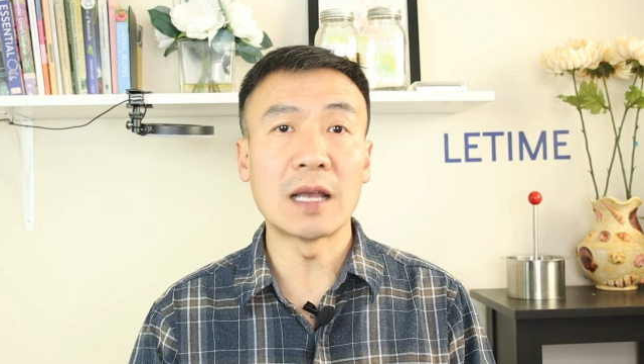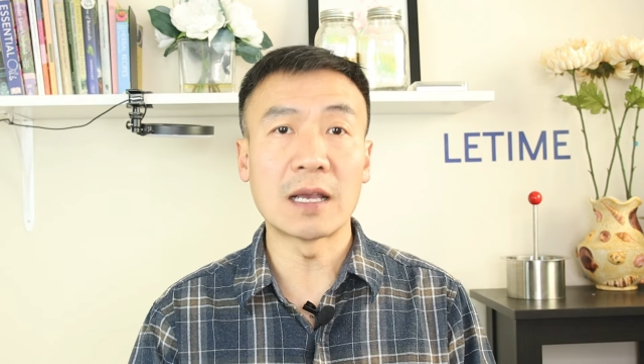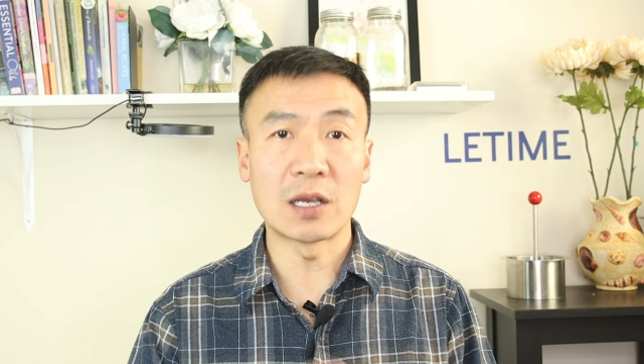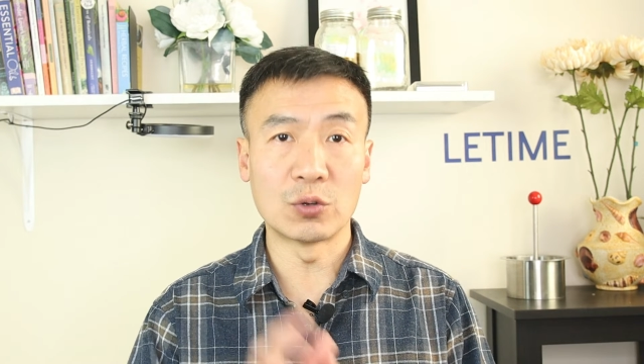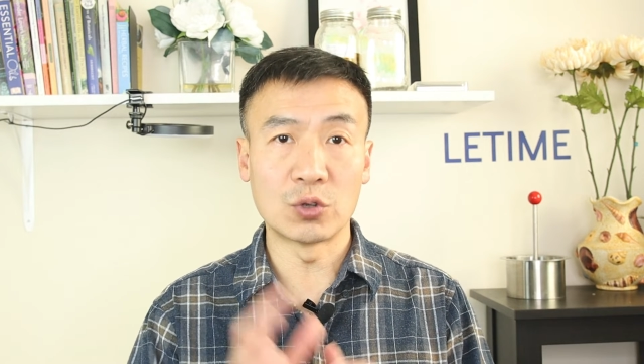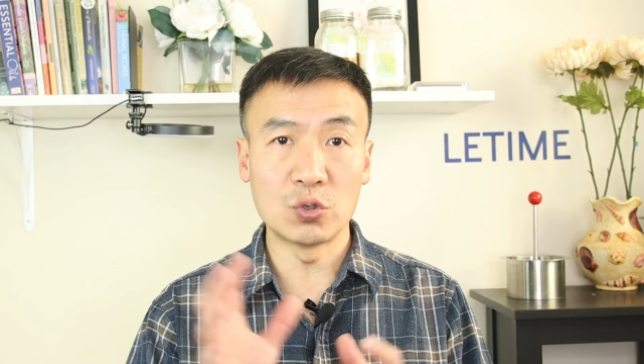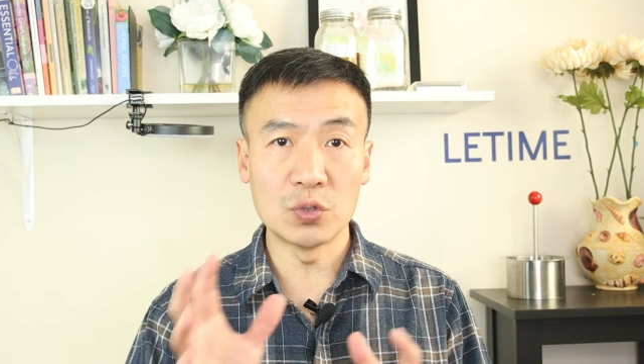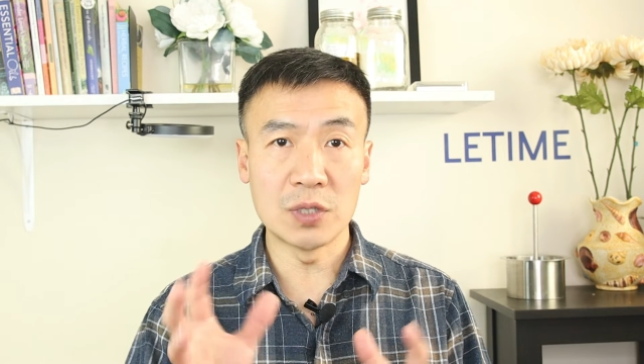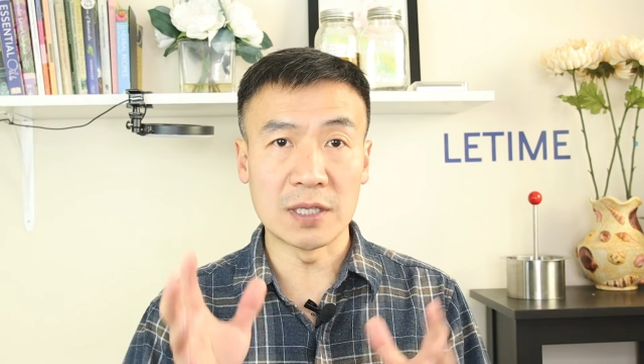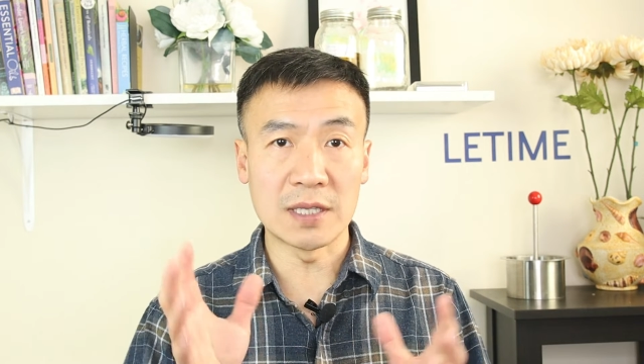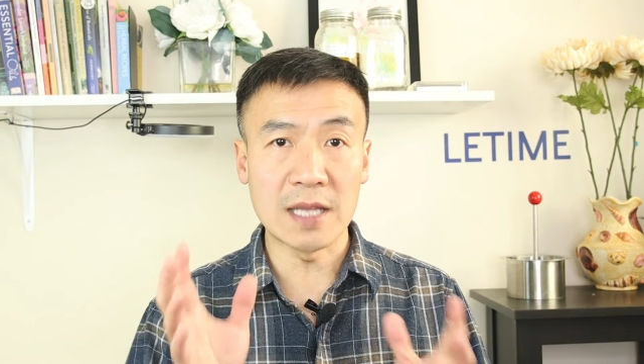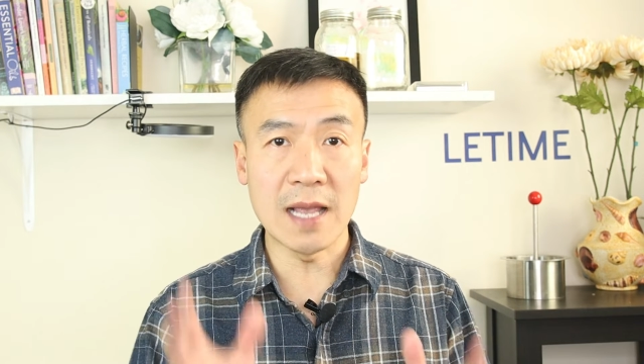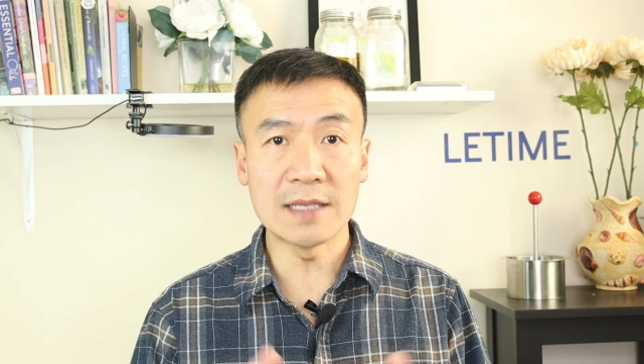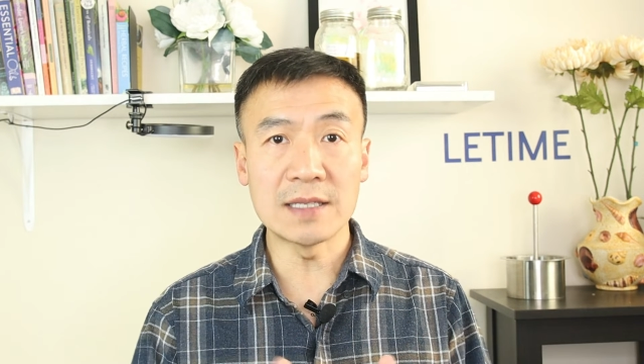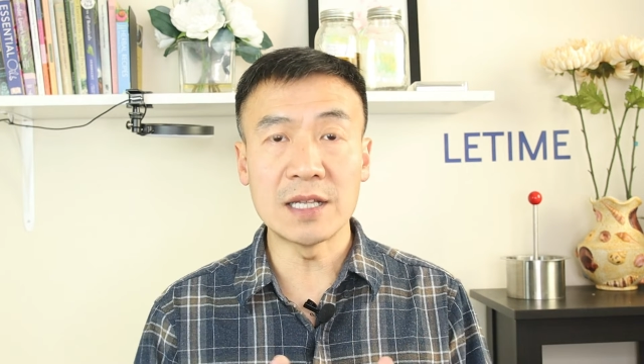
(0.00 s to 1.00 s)
like go do the
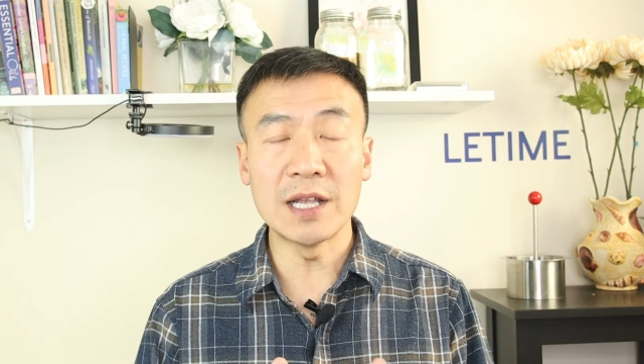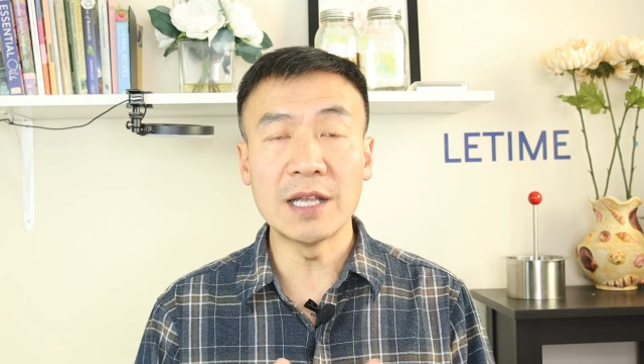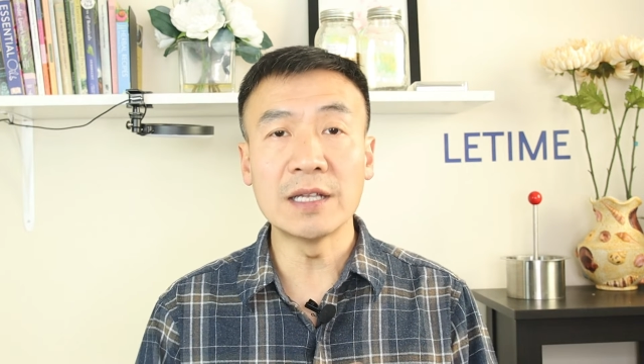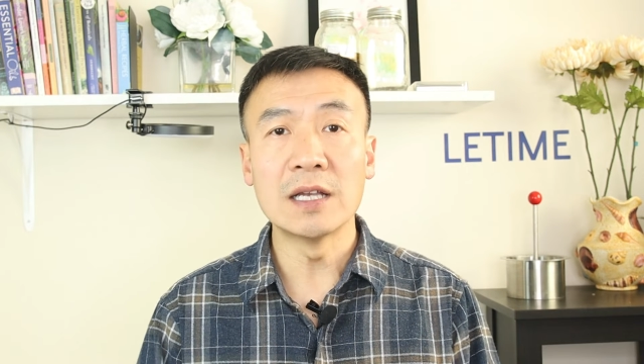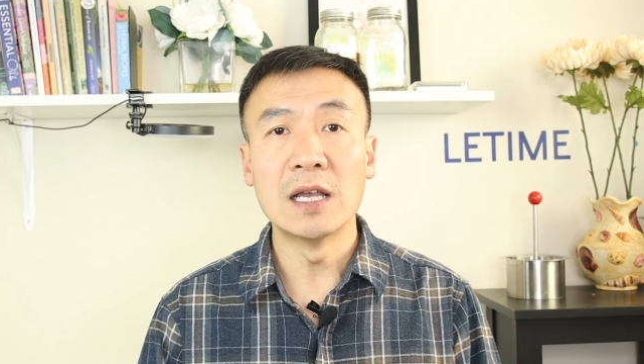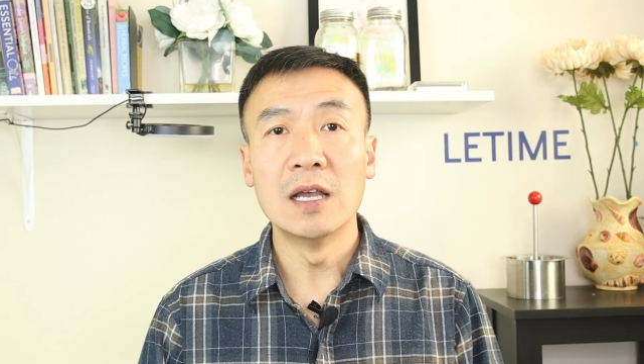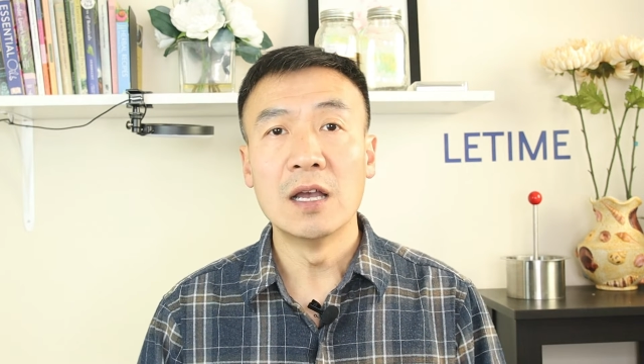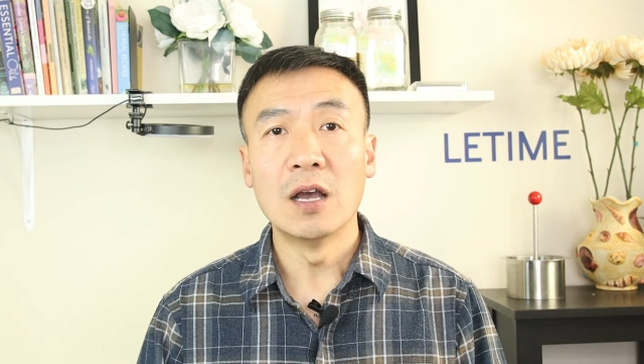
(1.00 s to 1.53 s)
testing,